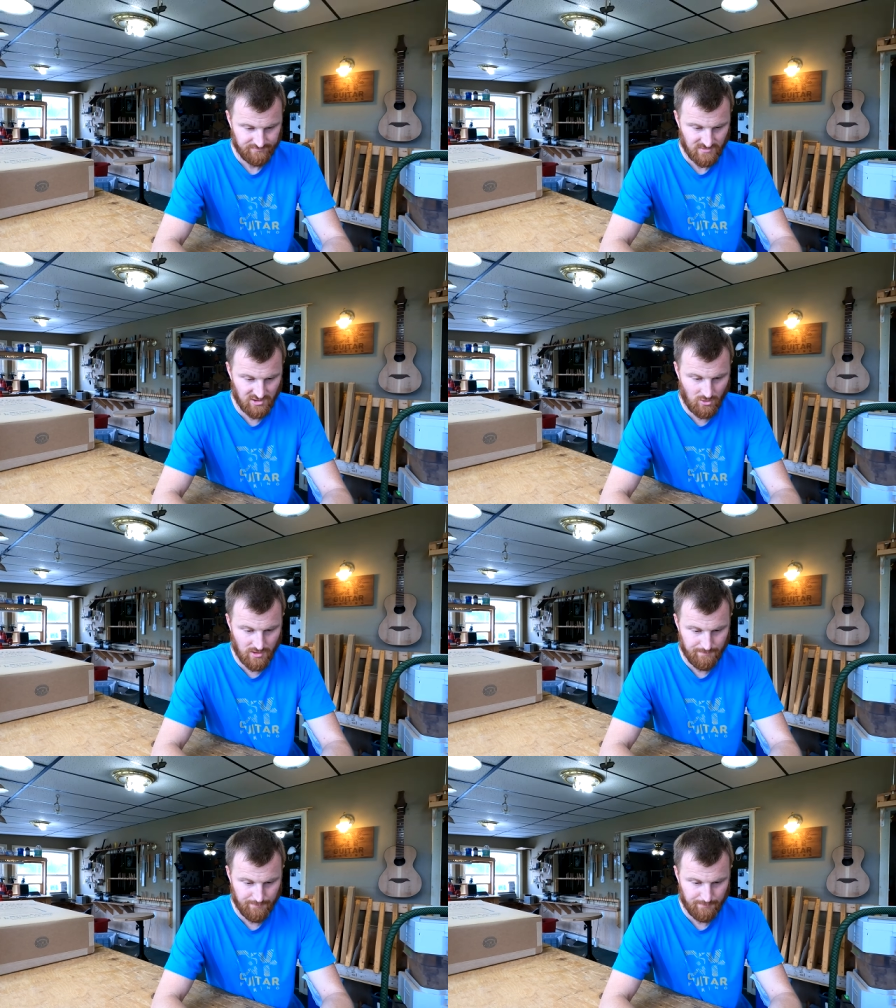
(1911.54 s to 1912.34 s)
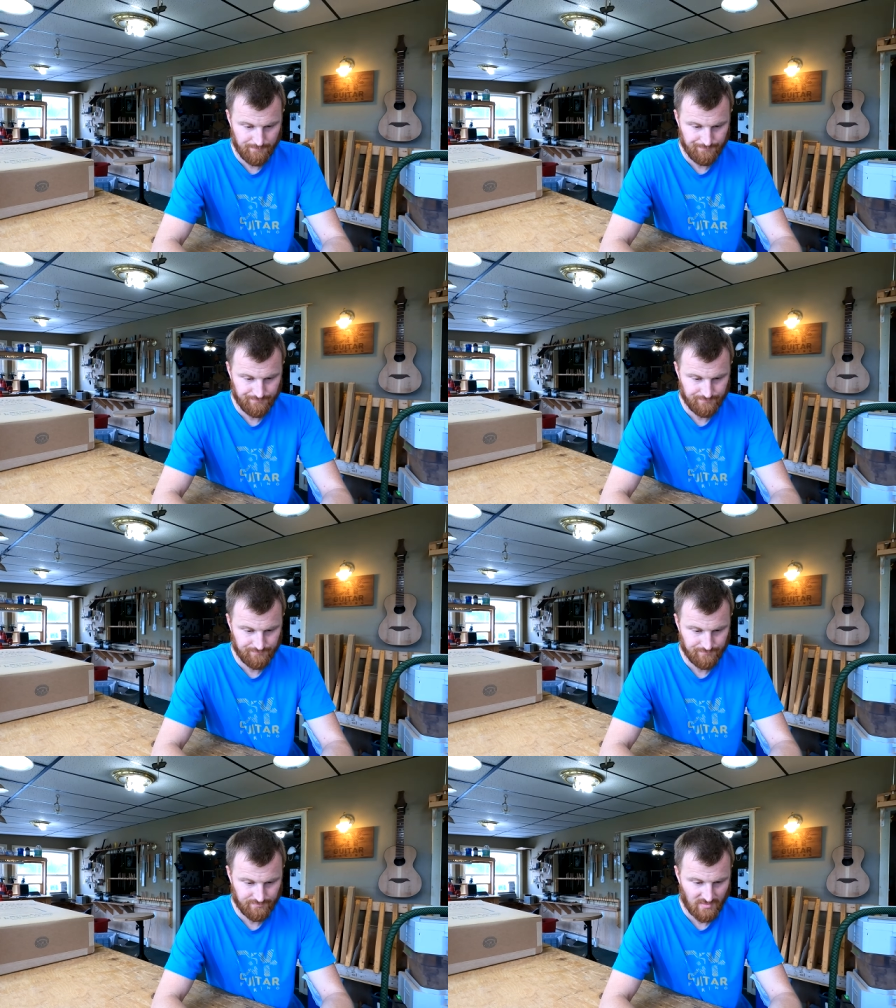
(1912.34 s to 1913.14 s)
you know what?
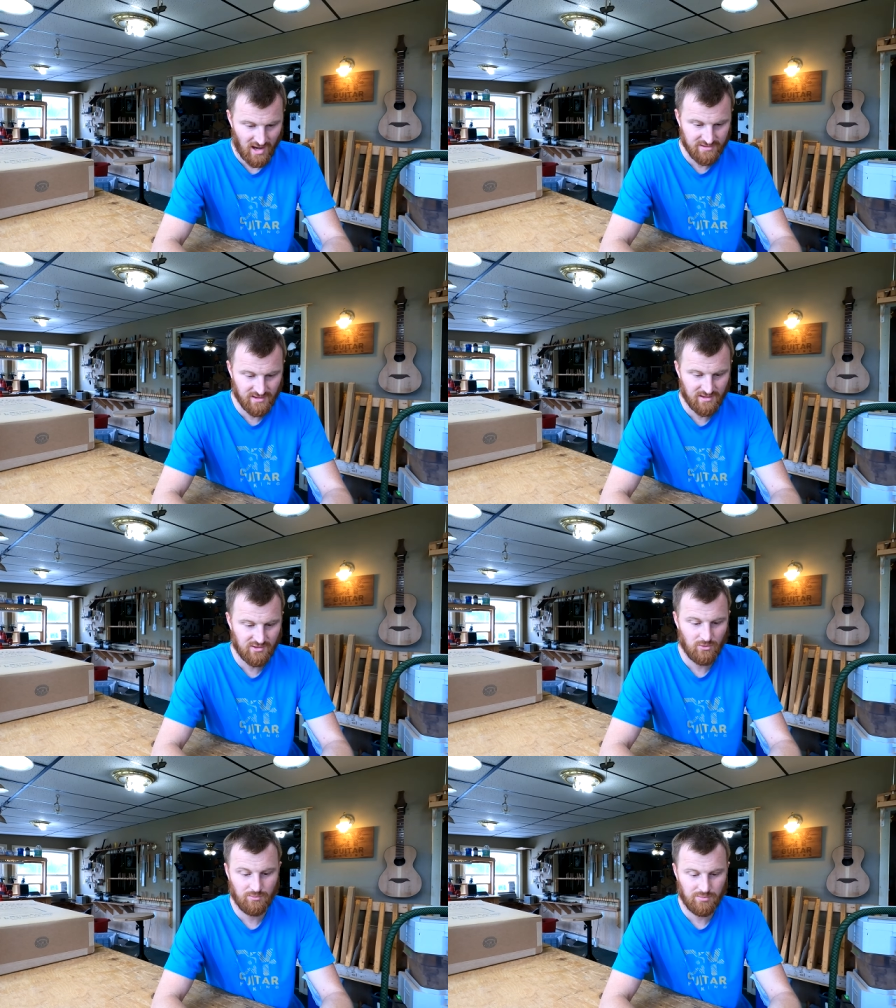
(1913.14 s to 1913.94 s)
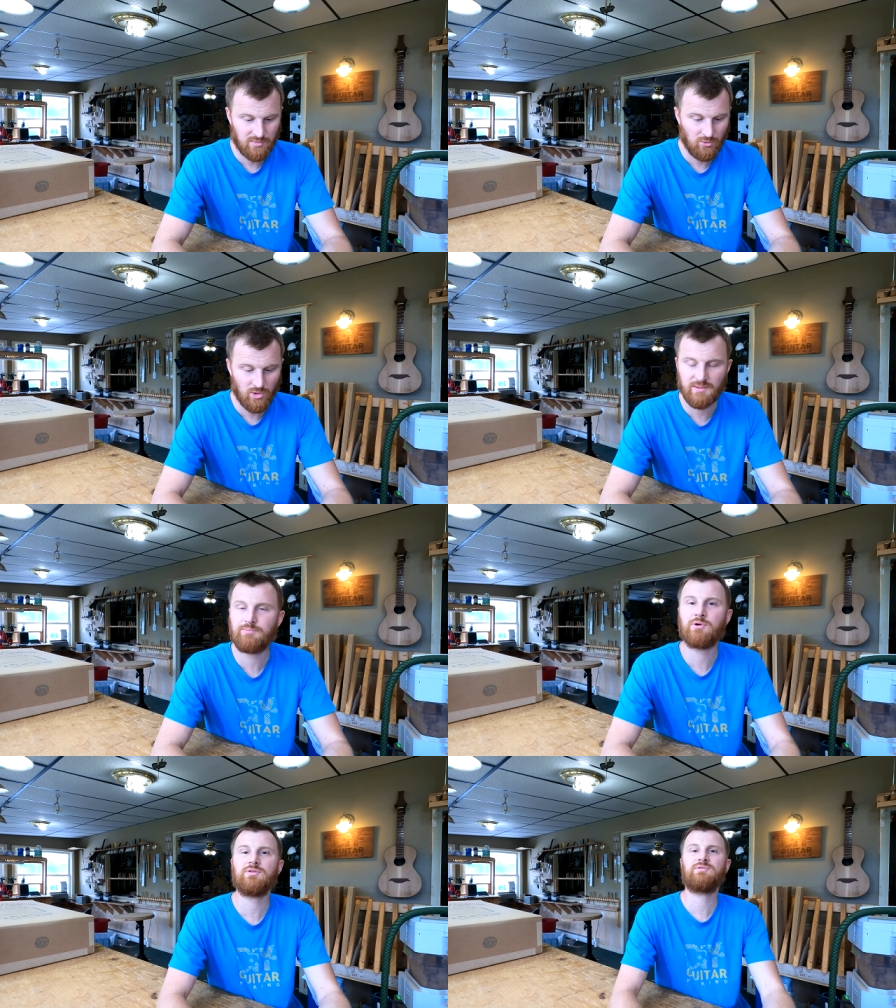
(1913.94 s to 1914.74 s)
I think that's a good, good, way,
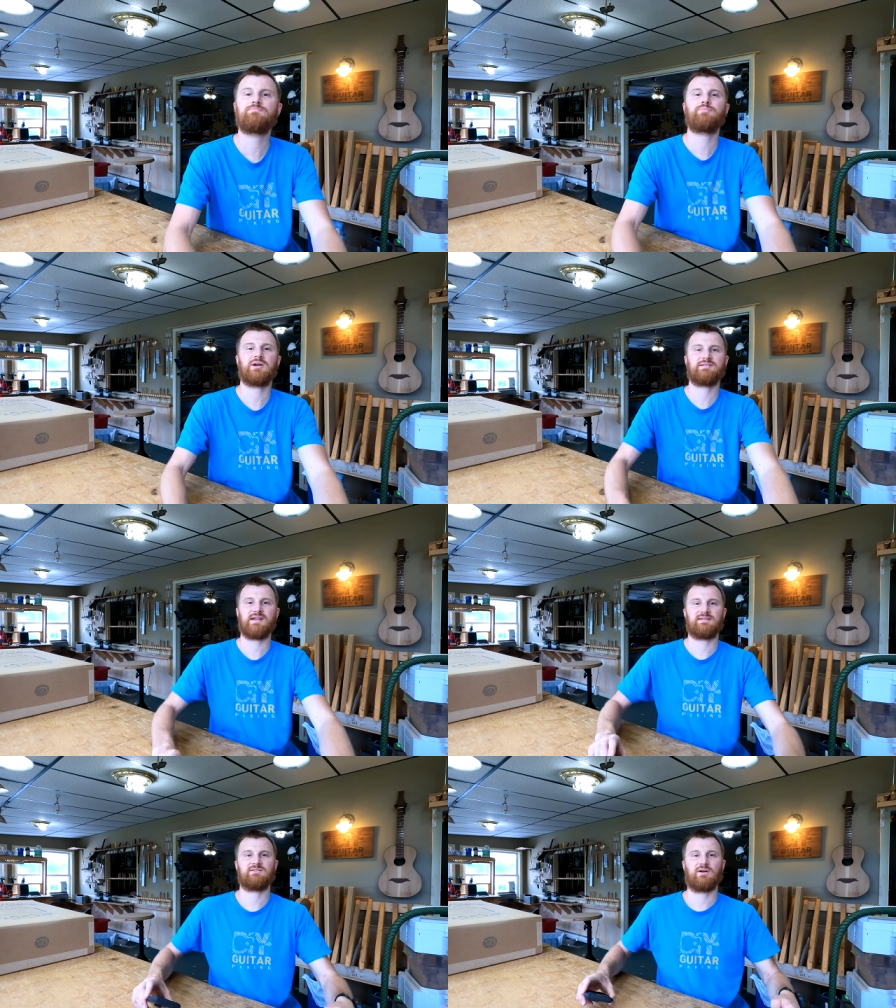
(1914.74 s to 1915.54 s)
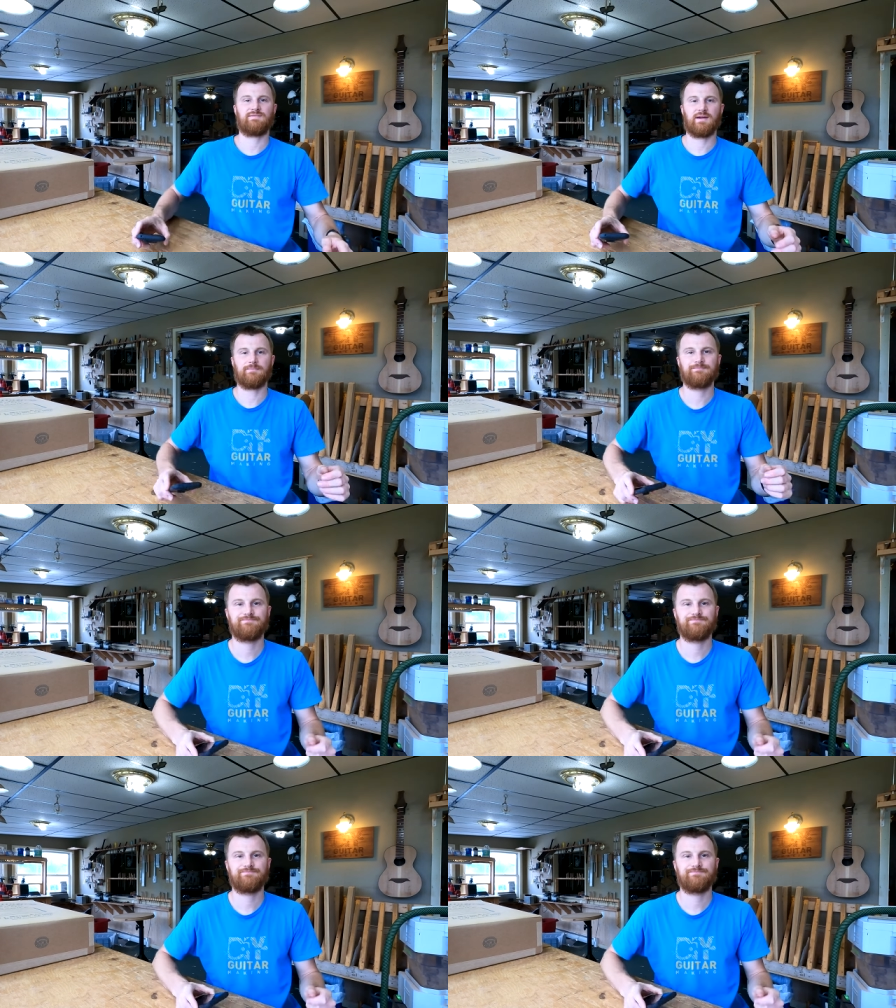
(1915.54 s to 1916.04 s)
good place to end it off there.